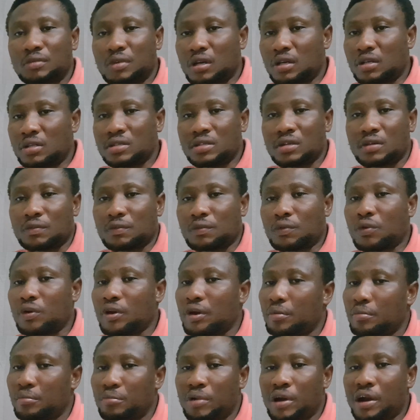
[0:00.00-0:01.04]
enter for
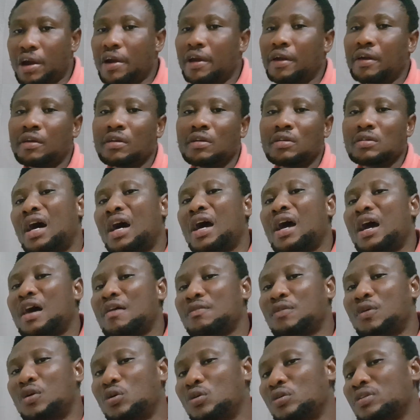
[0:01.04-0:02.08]
a buy. I
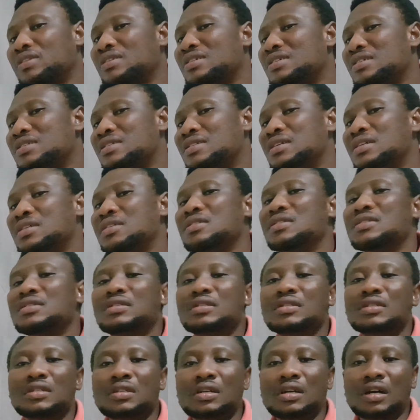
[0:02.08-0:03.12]
have all these
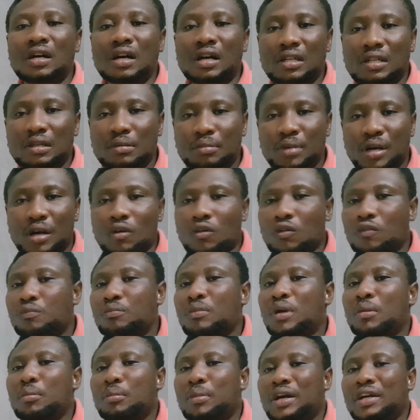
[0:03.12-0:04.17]
things at the back of
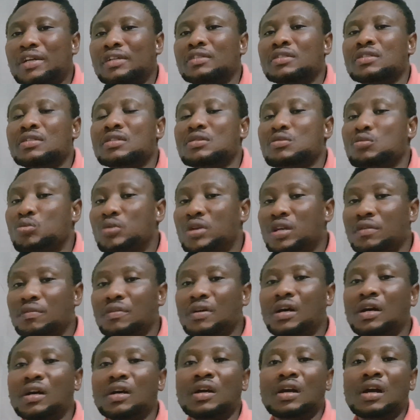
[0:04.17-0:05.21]
my mind
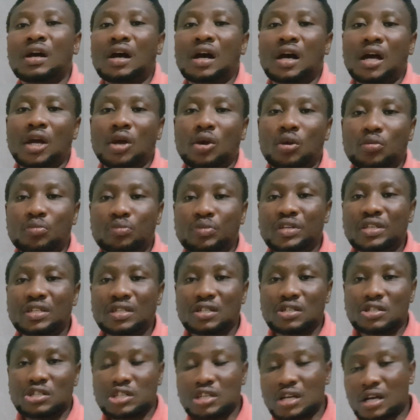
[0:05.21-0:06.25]
whenever I open the
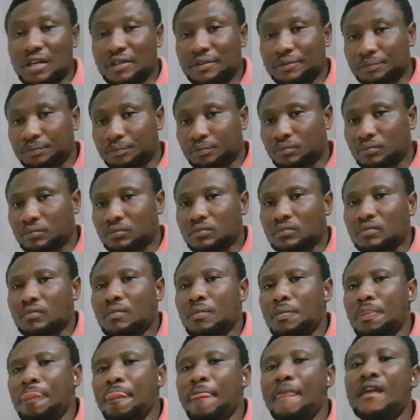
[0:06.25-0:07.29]
chart.
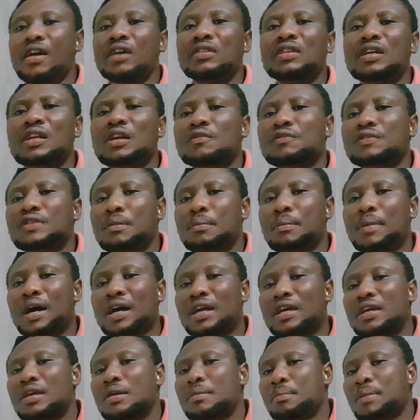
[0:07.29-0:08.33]
And then after
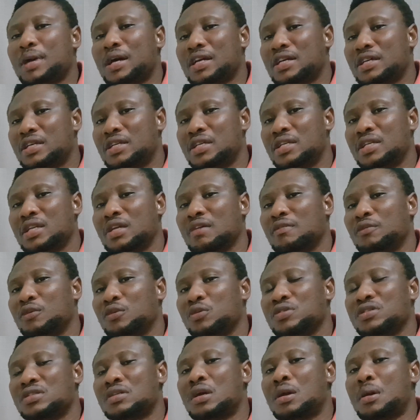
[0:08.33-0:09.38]
marking my key
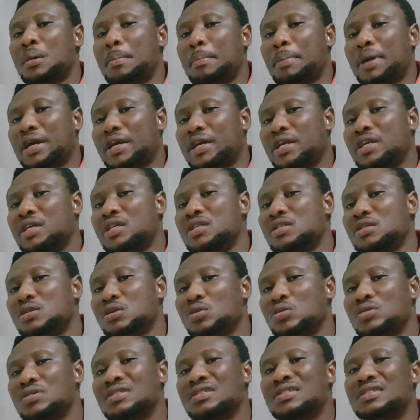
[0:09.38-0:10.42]
levels, my key
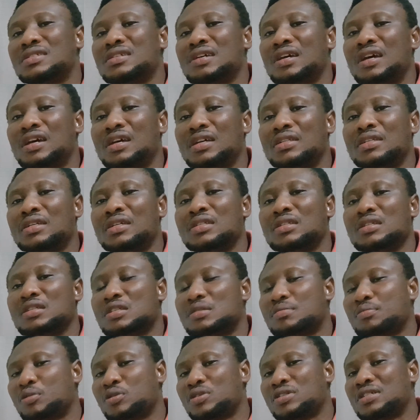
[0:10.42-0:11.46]
zones, and then
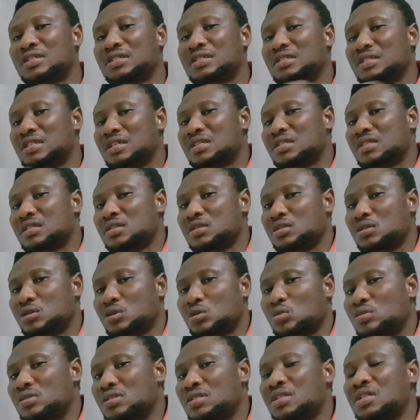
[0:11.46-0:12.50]
spotting these
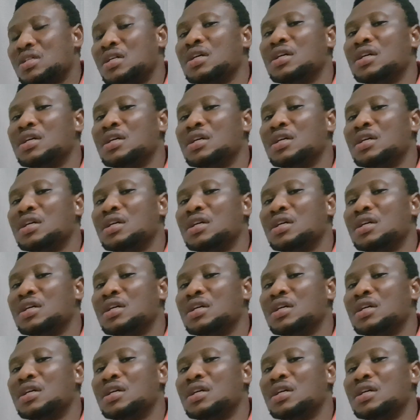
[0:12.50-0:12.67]
zones,